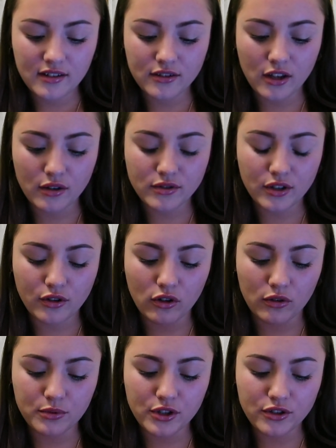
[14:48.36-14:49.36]
those are your
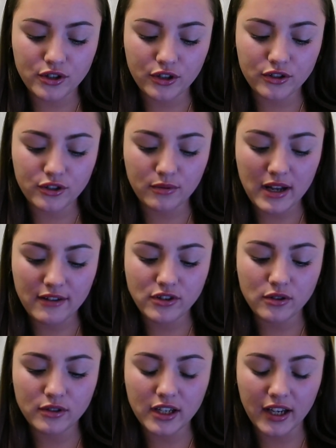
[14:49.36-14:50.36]
options, you can do whatever
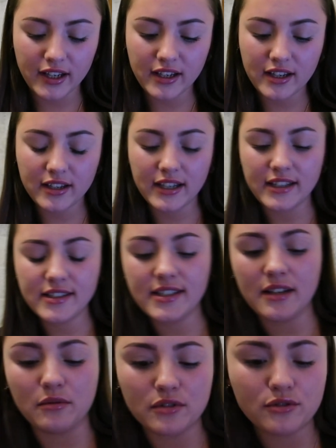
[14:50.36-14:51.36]
you'd like. Let's
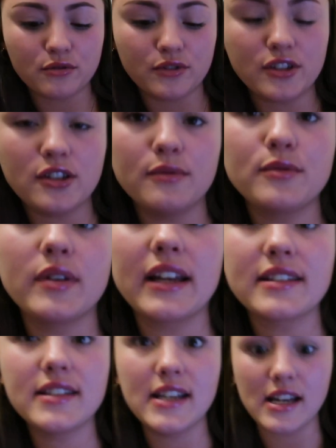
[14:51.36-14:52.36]
see what story cubes we
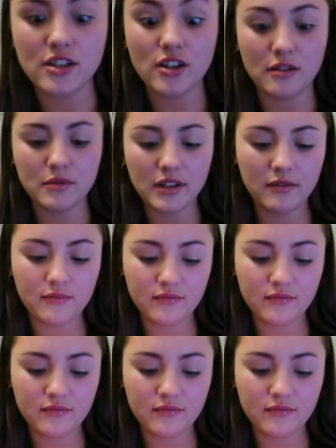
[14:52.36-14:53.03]
get today, shall we?